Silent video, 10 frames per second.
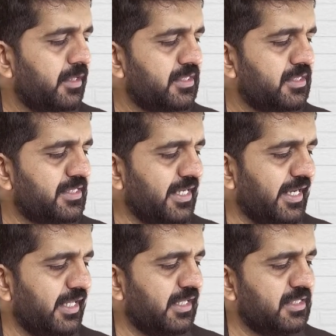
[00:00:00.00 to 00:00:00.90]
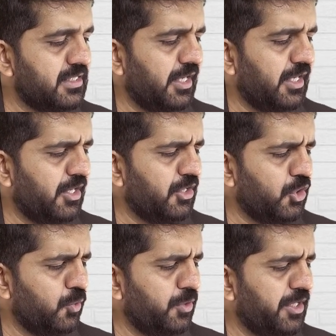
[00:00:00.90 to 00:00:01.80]
sales in
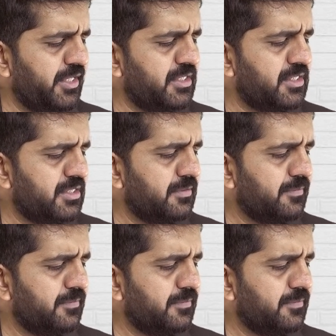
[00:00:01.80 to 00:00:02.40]
units